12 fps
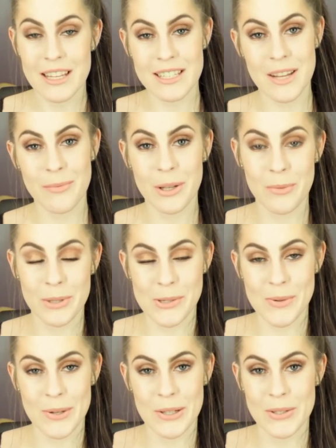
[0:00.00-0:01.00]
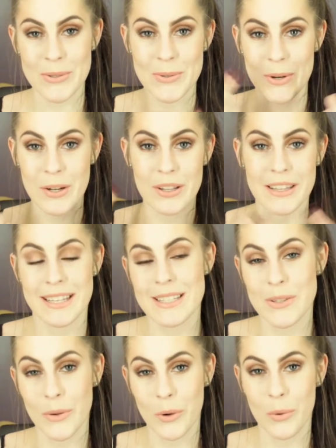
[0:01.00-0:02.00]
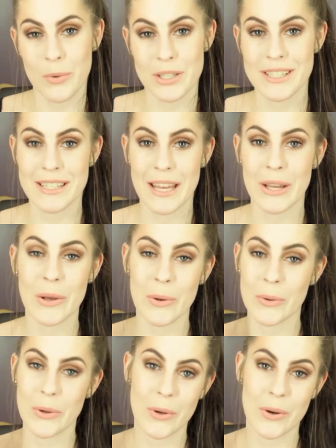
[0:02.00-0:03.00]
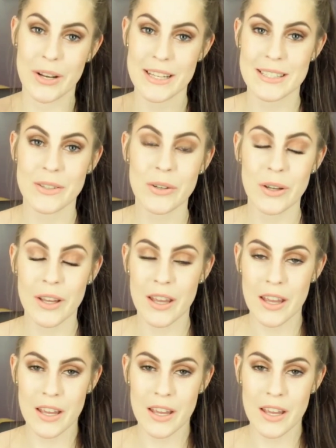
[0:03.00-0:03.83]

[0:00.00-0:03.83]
Today I'm going to be doing a tutorial on this look, which is a golden goddess look.